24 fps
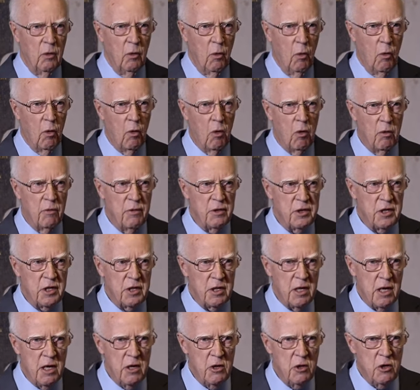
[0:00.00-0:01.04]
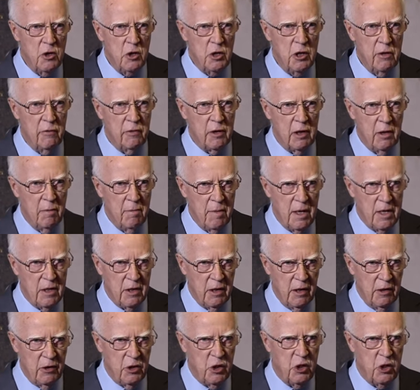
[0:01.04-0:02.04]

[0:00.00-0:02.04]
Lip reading: All the sins you've committed,